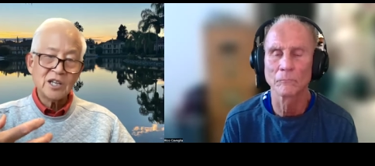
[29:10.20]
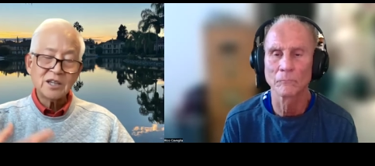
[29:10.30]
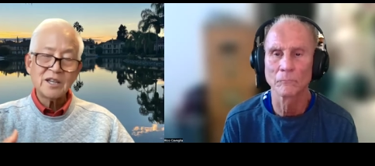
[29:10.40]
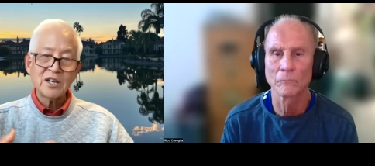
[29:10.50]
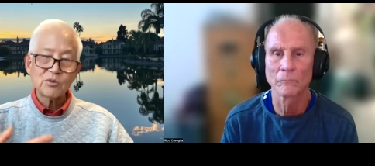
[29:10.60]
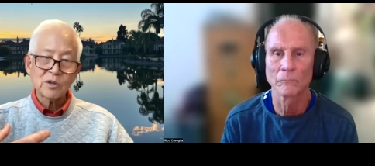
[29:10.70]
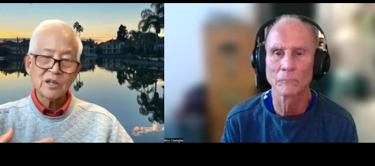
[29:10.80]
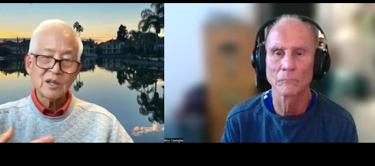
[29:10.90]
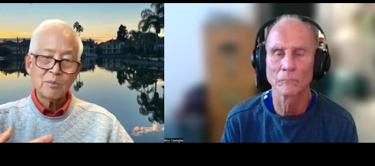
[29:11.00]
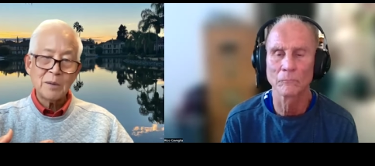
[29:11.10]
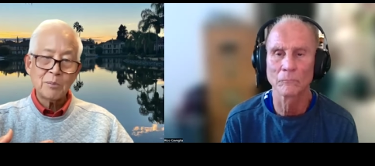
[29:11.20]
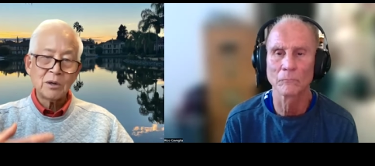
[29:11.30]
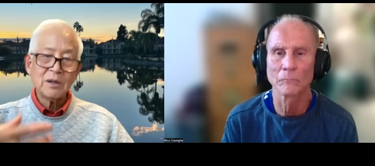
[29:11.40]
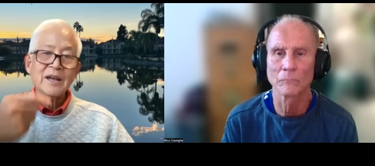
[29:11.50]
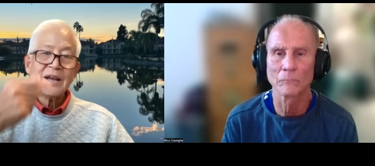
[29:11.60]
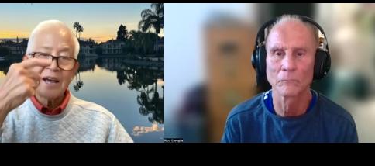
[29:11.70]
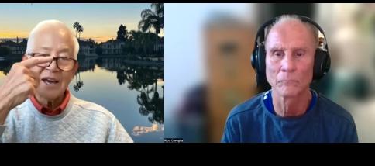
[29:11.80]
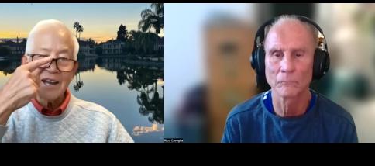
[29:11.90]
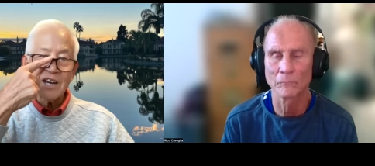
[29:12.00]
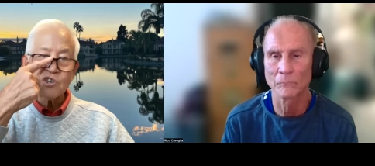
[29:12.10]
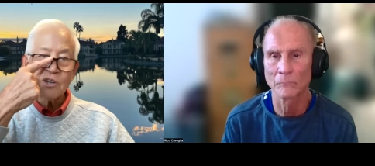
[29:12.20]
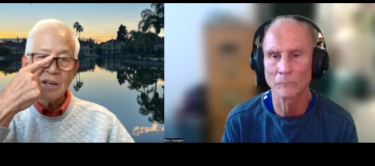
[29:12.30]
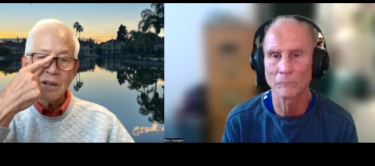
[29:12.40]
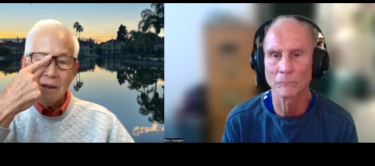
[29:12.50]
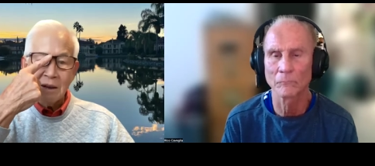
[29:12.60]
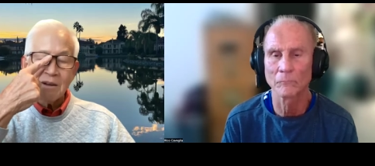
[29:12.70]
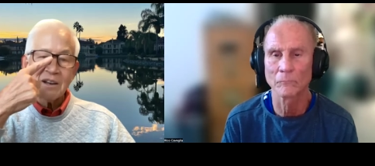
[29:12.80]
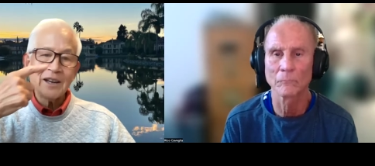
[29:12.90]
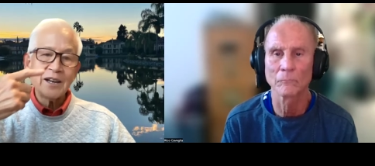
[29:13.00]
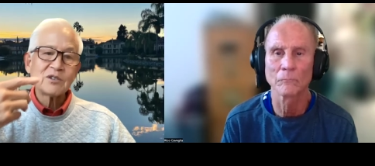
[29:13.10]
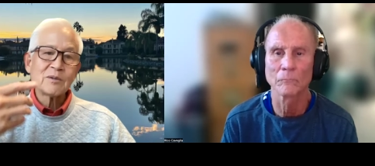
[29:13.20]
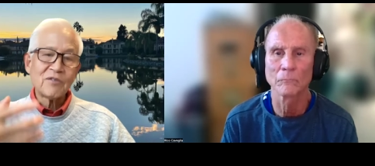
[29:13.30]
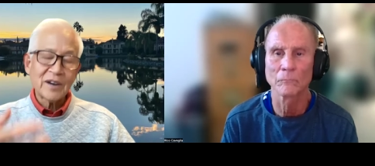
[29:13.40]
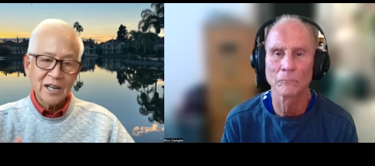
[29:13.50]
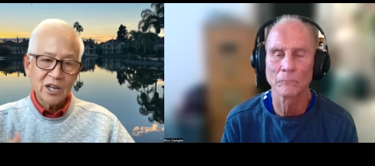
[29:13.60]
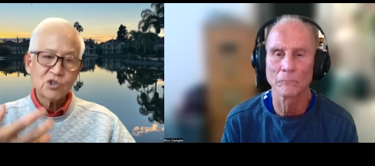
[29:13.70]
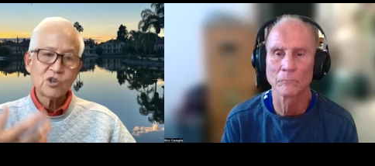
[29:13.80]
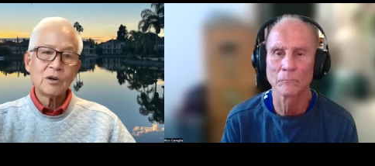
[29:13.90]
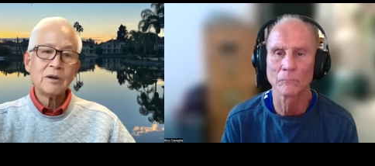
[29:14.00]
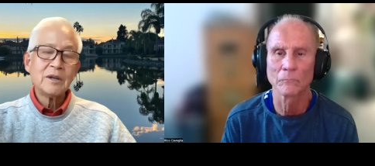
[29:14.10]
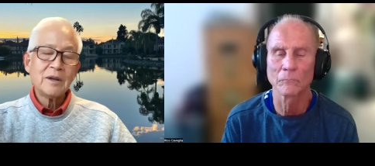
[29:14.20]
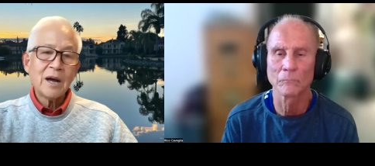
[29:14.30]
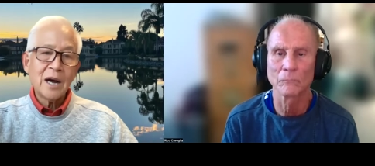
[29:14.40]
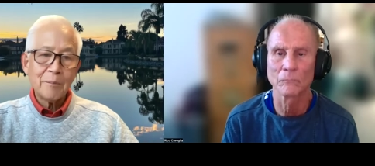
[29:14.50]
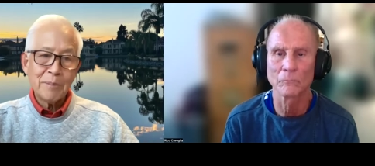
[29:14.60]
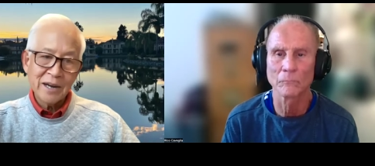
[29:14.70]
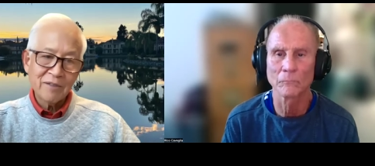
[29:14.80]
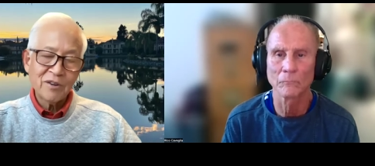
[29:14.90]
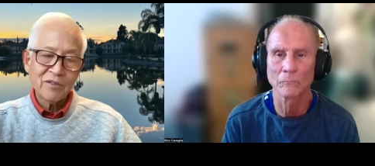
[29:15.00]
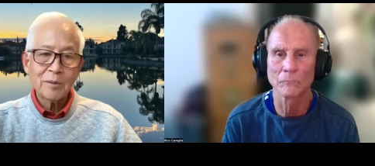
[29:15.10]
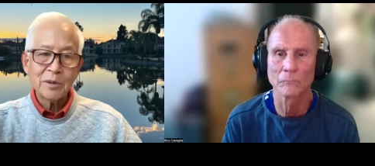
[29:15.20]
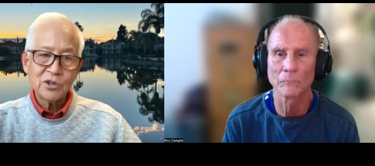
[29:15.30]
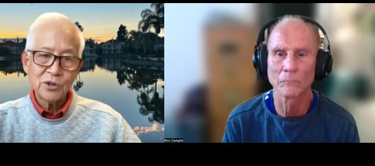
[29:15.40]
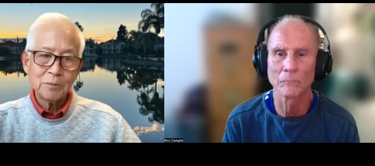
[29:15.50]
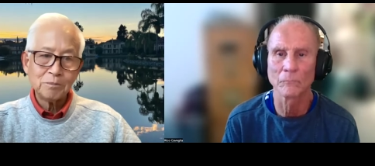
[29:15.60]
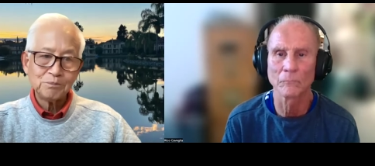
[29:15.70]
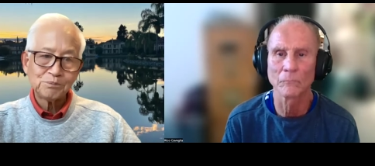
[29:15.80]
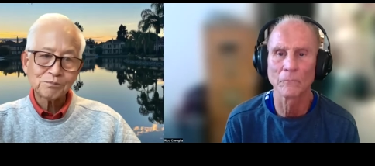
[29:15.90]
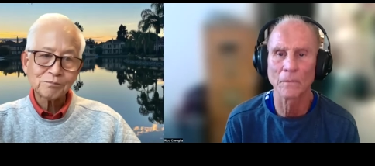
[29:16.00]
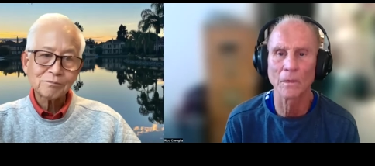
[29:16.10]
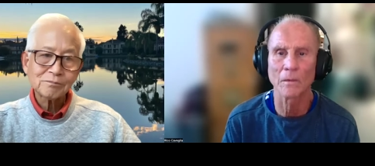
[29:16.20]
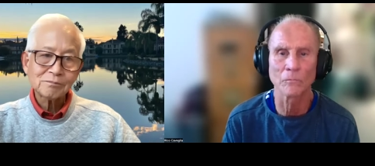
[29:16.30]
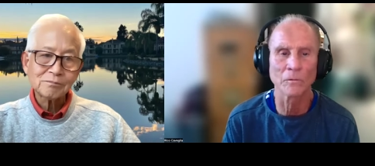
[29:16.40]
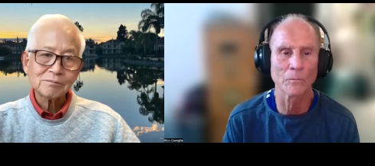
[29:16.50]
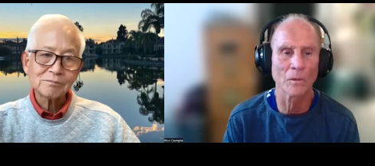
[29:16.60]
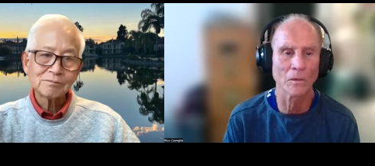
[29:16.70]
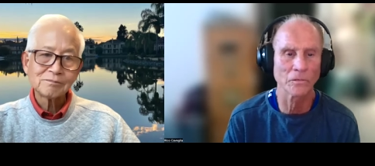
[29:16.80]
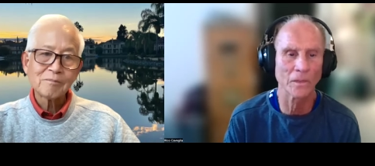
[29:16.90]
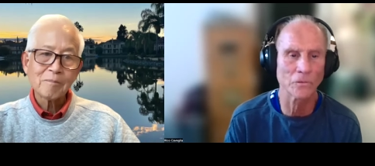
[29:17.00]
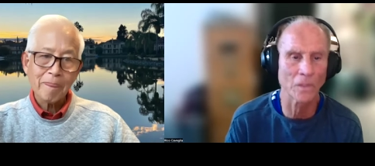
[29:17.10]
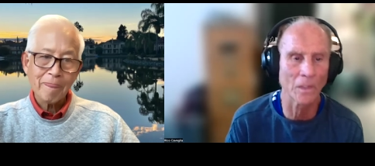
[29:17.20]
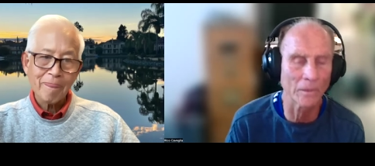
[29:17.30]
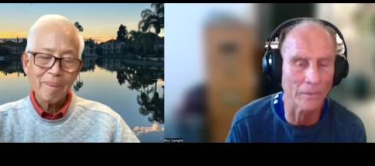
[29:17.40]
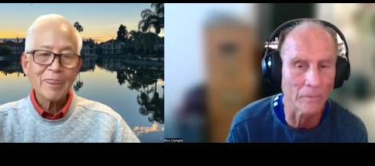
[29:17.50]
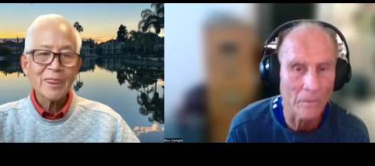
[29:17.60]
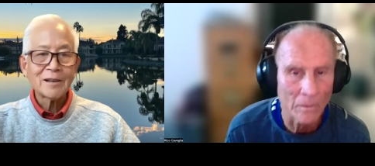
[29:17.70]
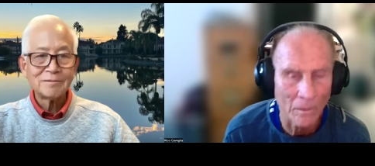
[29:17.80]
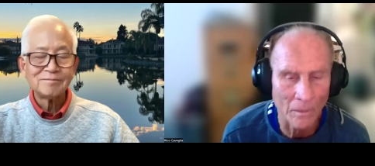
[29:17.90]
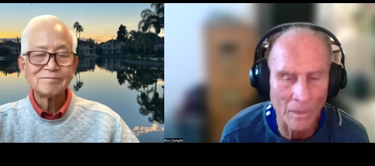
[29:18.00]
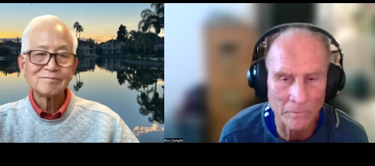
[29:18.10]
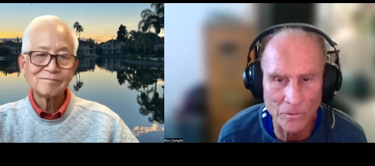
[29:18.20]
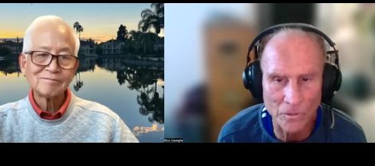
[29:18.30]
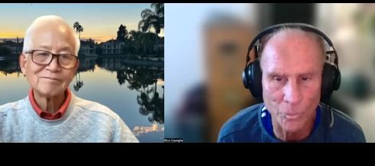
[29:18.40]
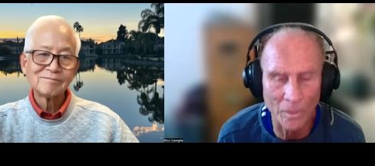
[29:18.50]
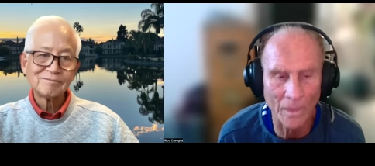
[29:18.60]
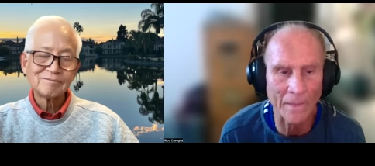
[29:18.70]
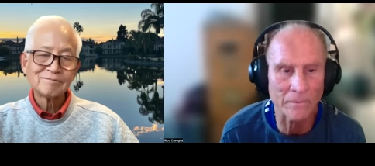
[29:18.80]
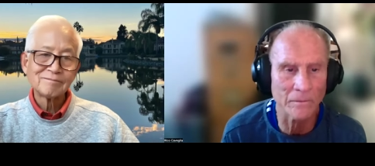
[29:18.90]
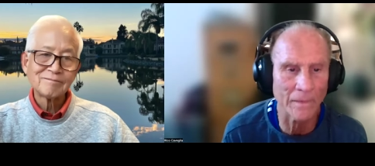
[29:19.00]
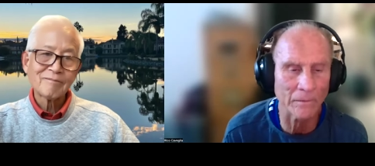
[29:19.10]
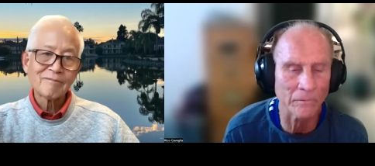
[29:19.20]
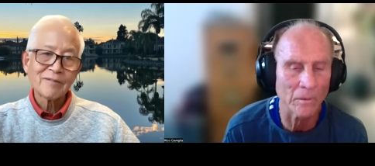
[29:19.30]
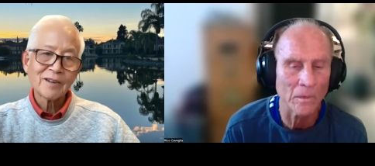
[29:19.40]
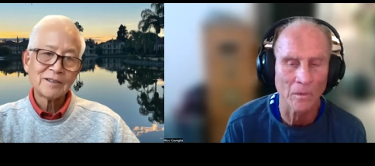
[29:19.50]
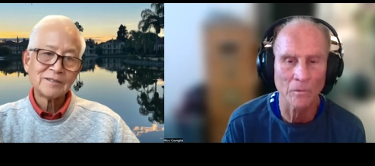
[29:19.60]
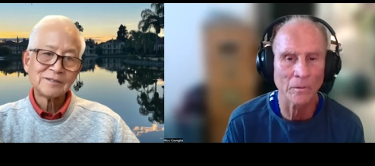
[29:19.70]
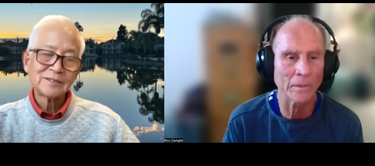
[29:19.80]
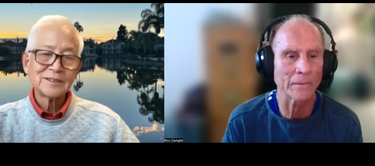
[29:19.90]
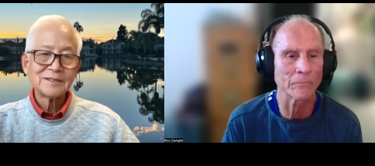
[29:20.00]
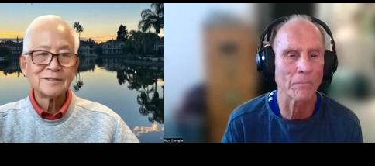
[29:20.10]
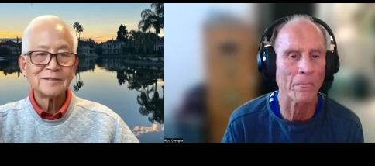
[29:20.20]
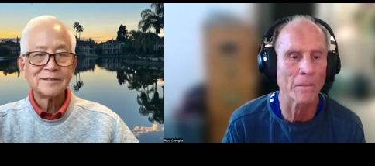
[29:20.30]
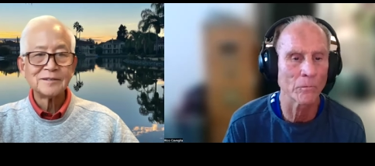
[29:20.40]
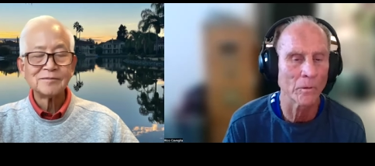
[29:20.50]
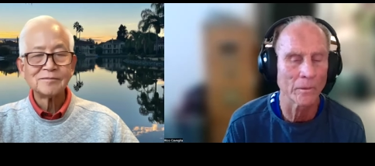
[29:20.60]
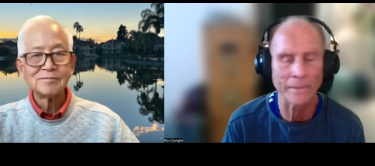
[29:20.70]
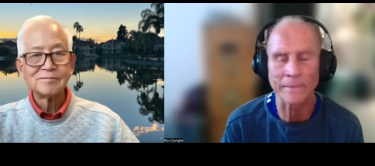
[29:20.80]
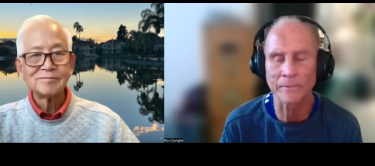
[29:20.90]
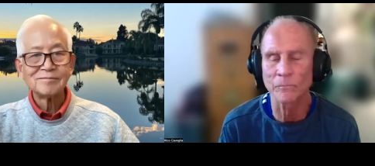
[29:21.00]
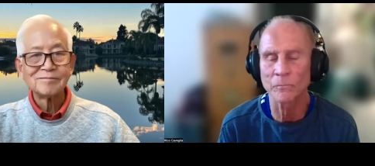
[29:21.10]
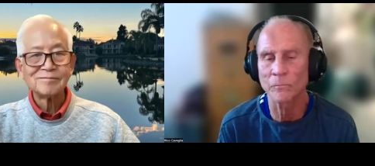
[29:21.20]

Speaker 1: good things with other people, and actually getting some financial uh, benefit from it too.
Speaker 2: Yeah, really well said, John. And uh, I just want to add to that. Uh, uh,